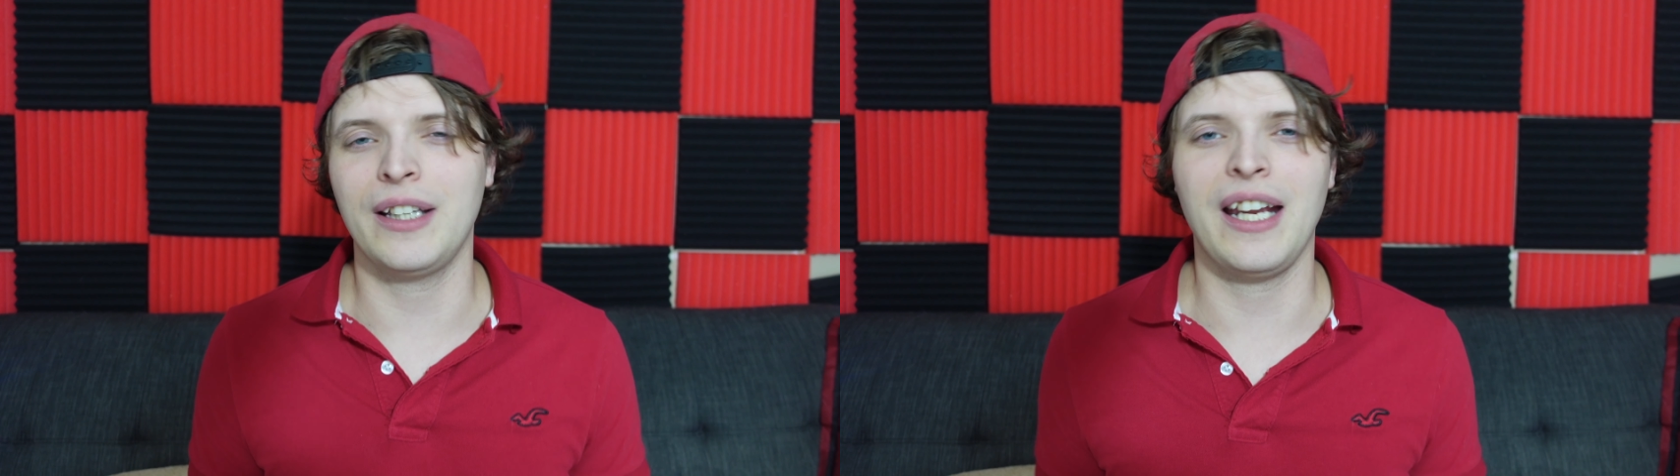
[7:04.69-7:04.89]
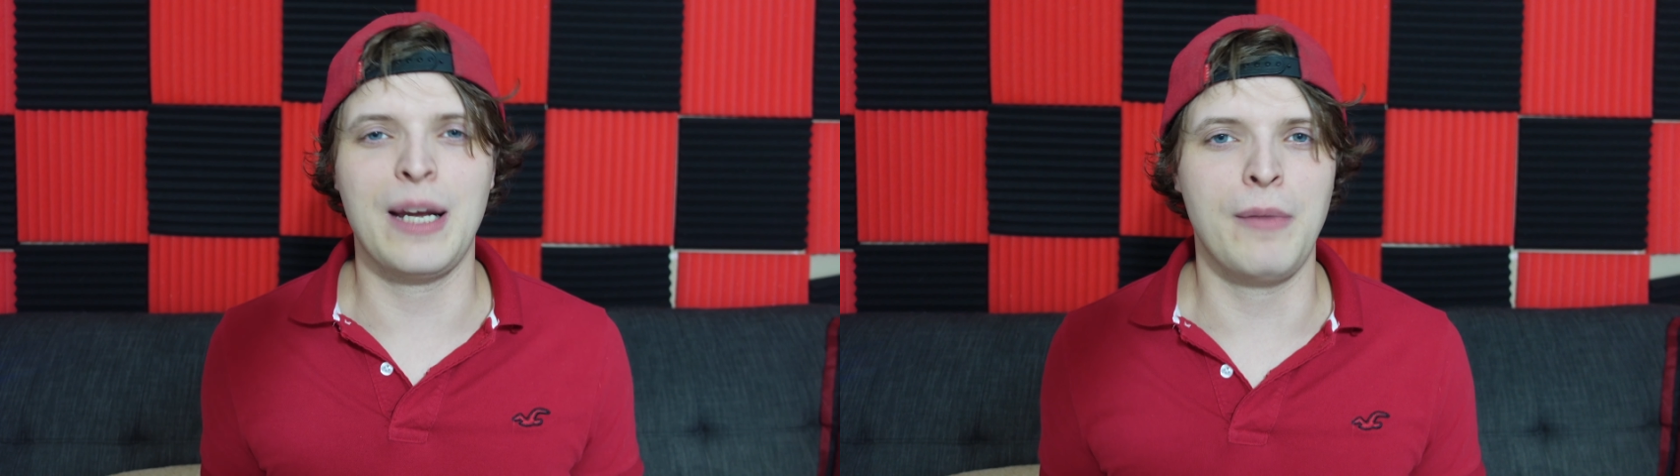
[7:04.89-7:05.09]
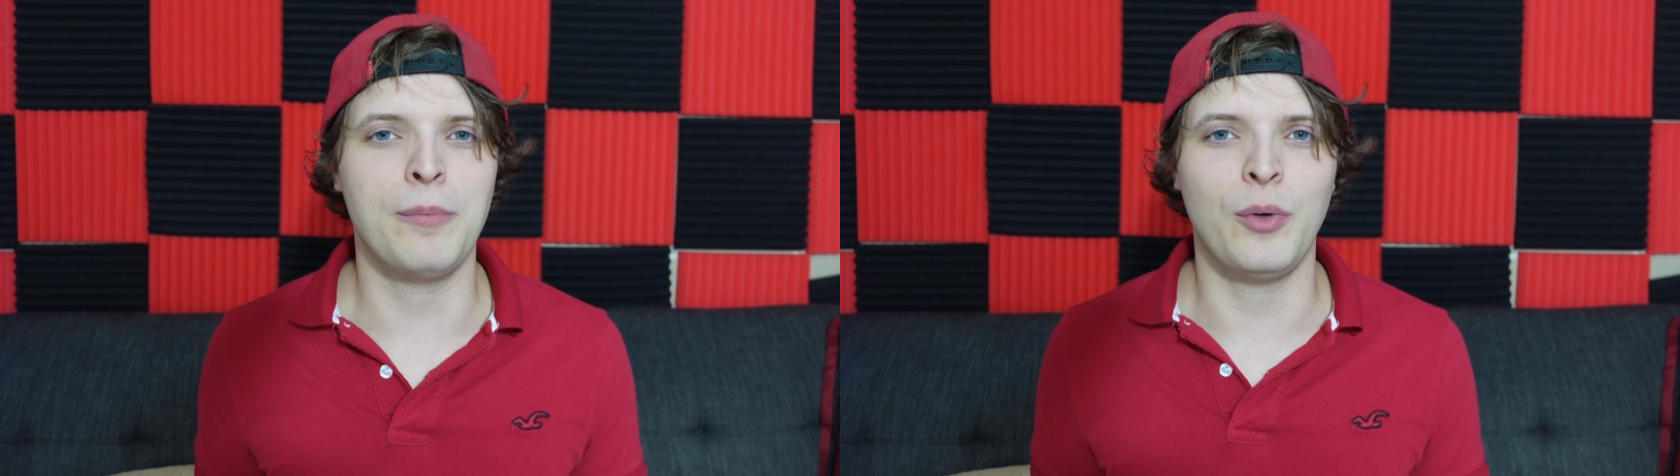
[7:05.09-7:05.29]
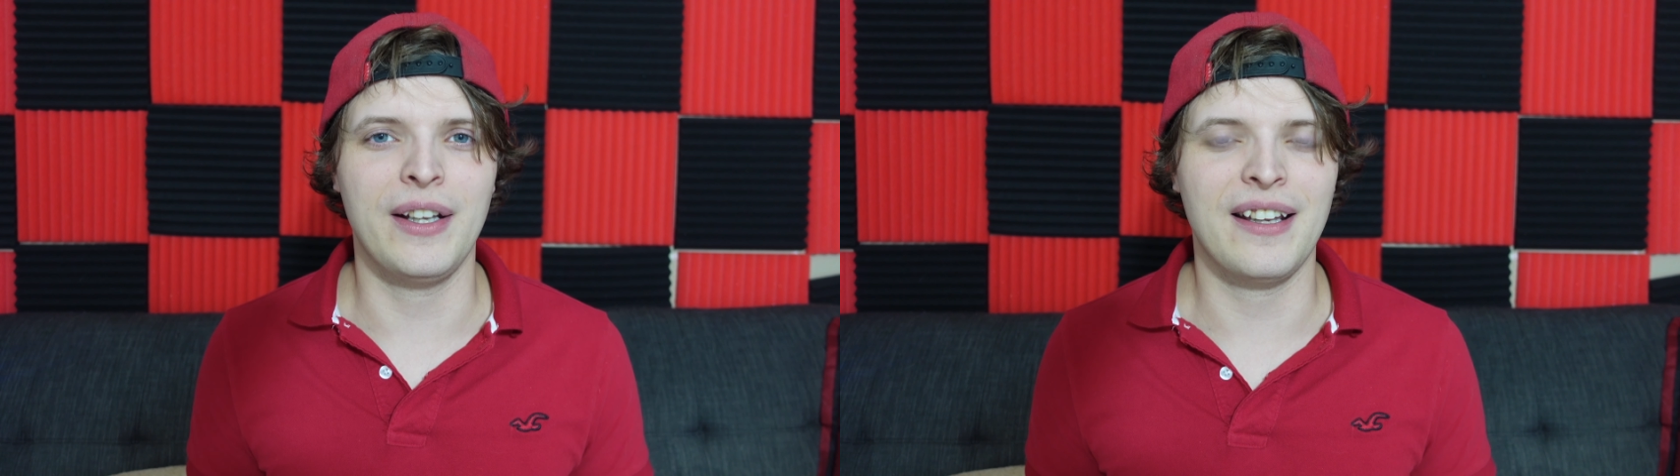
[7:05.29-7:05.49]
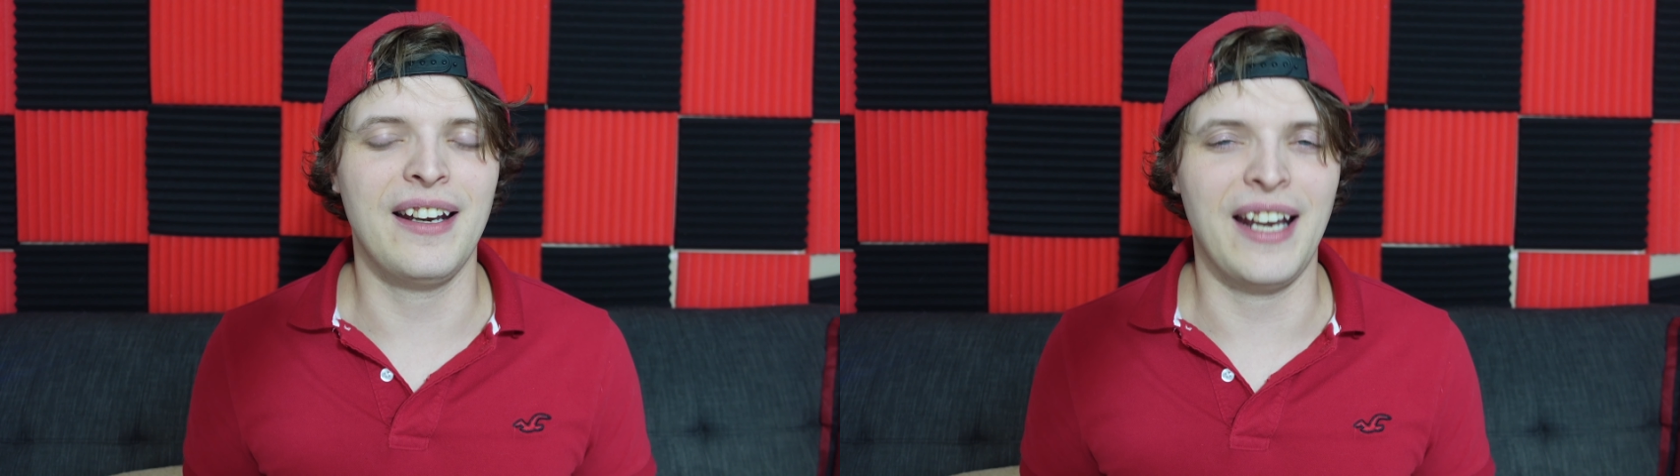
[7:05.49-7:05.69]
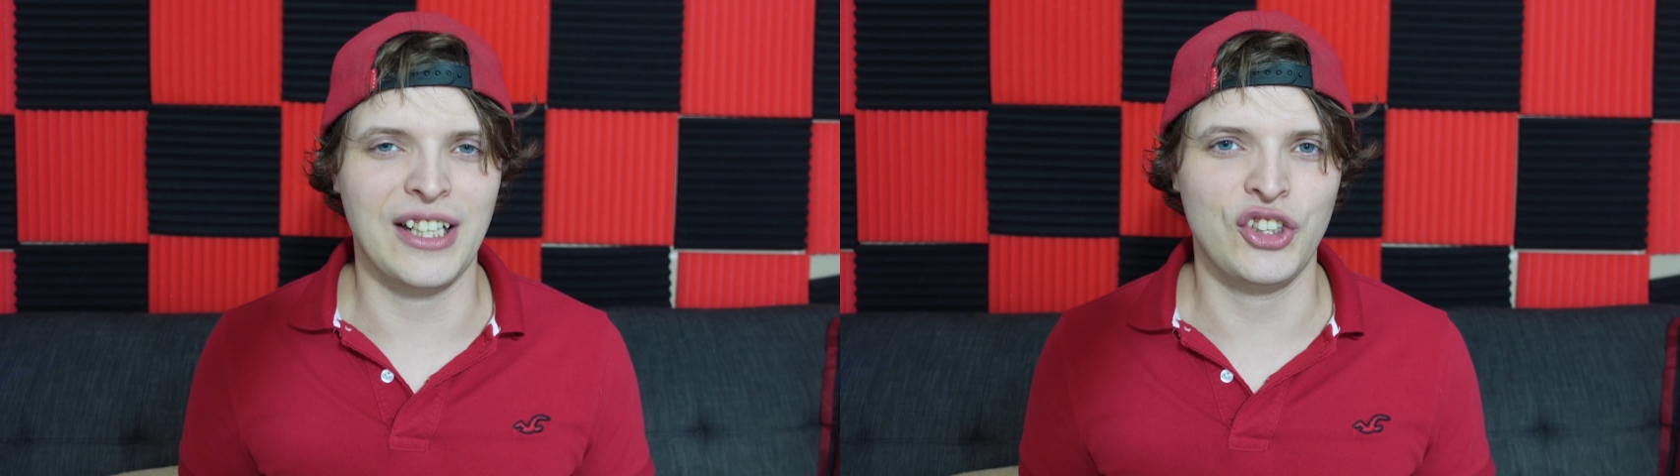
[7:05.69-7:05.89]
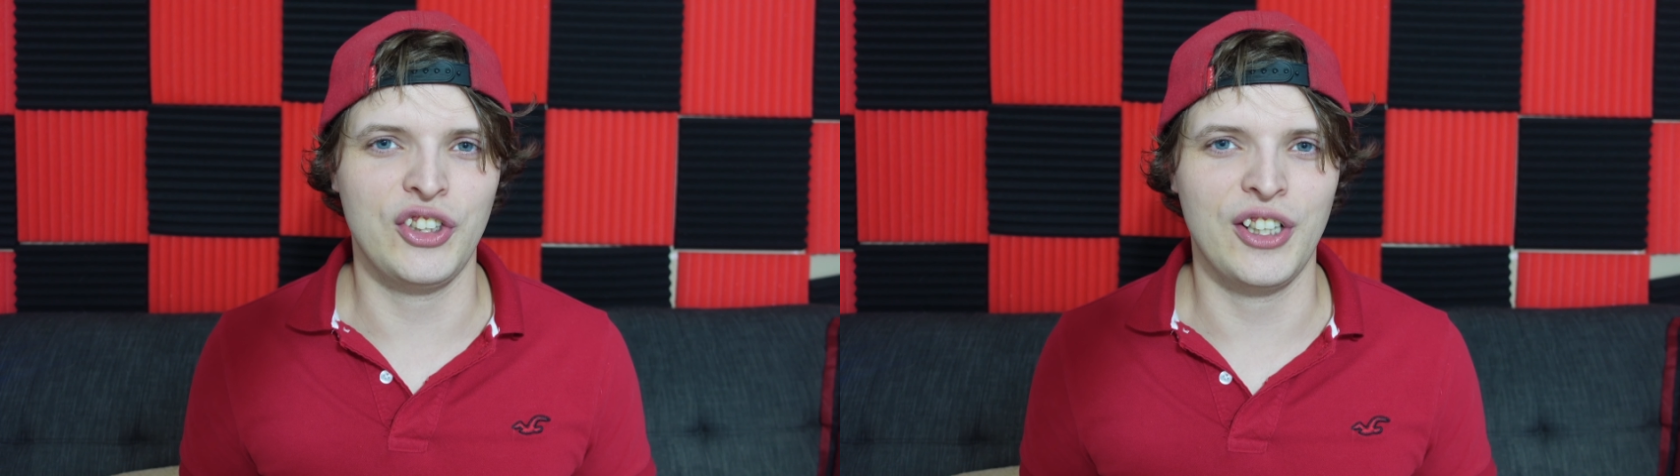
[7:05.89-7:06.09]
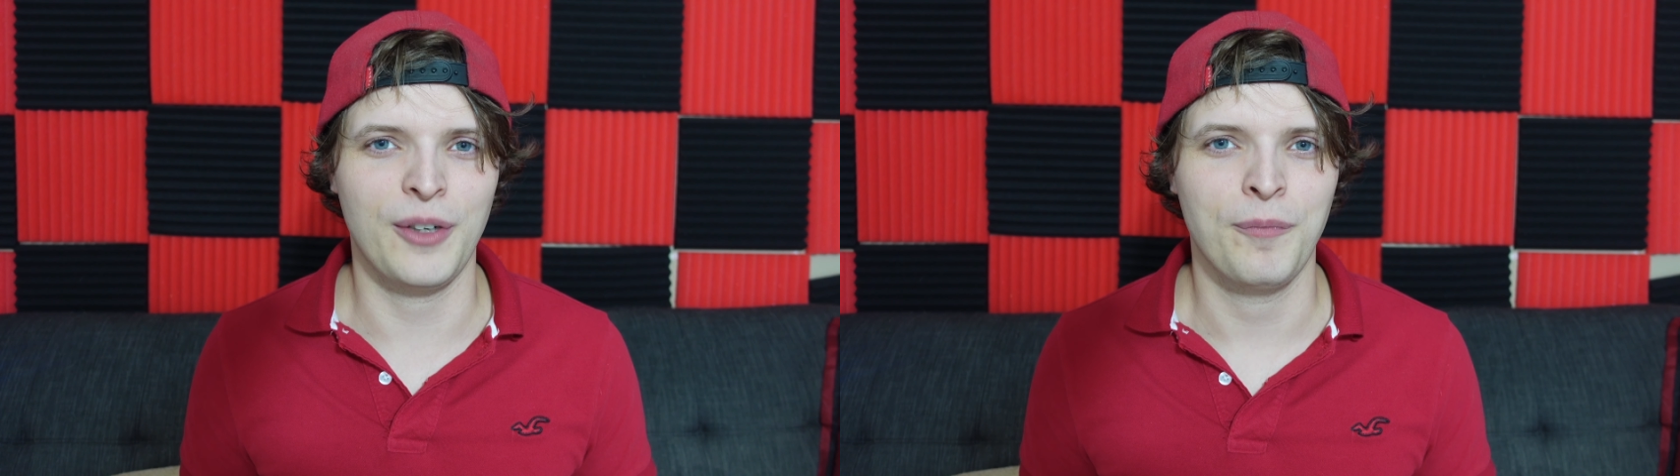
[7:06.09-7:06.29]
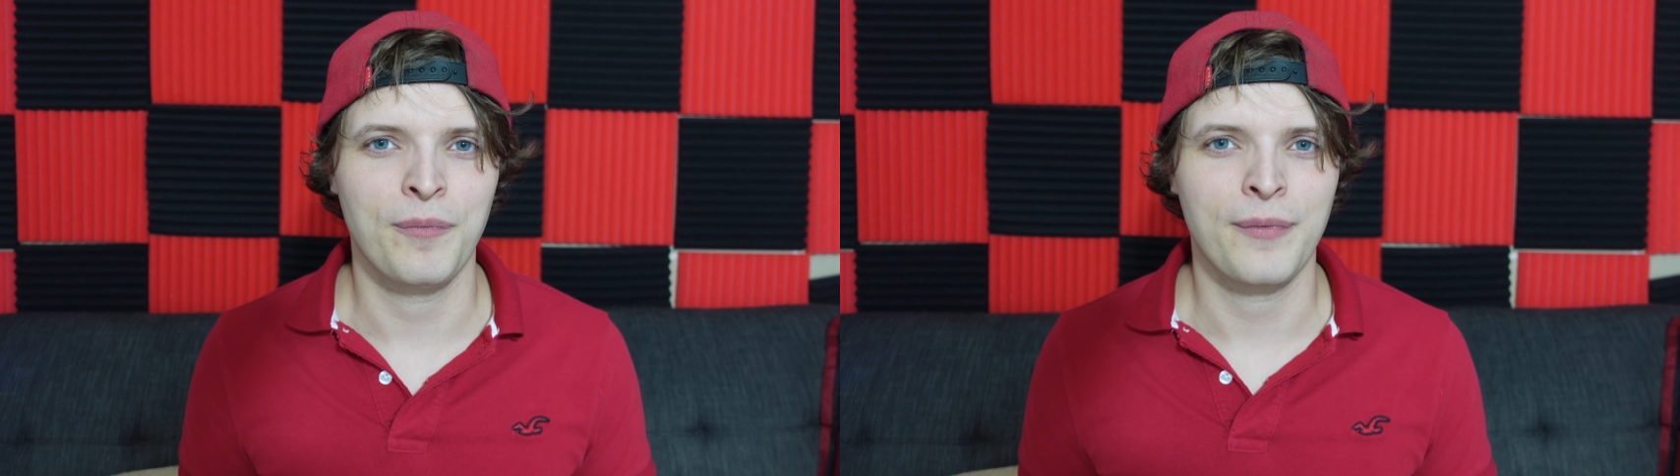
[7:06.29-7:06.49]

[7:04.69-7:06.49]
they come up with next year.